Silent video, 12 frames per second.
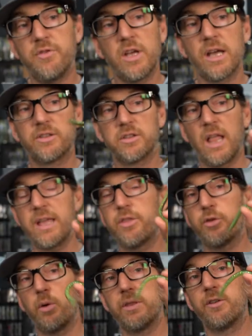if you guys like
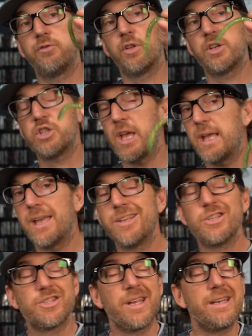throwing the Flick Shake,
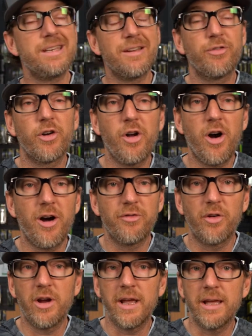just a different
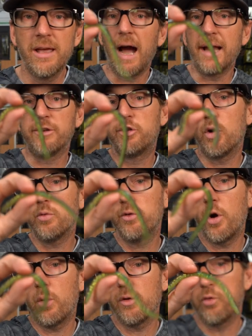offering. I don't
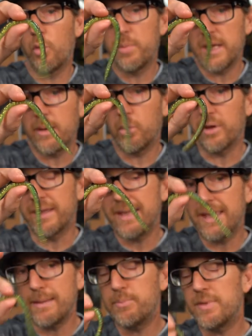know if we'll be able to
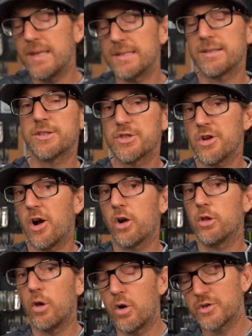keep these in
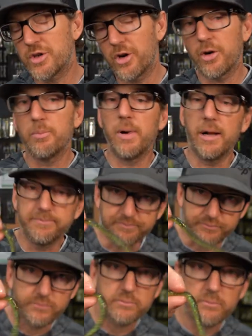stock long term, but
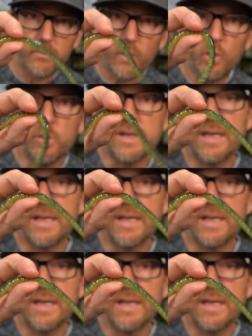we